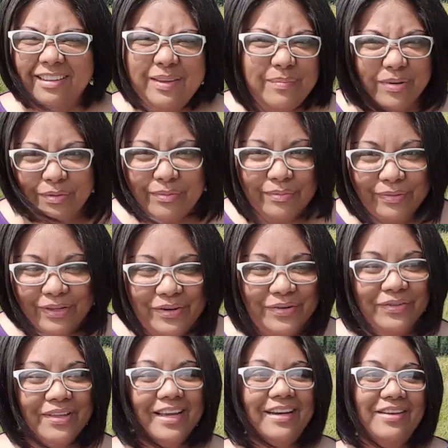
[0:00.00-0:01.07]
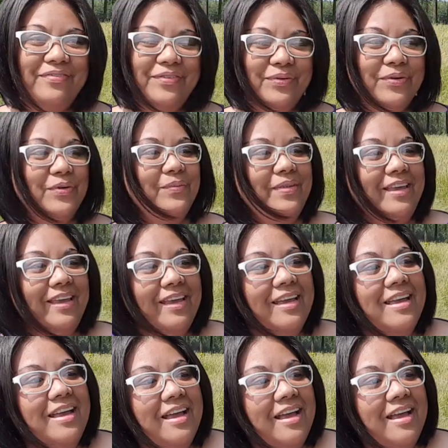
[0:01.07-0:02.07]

You probably know that if you know me.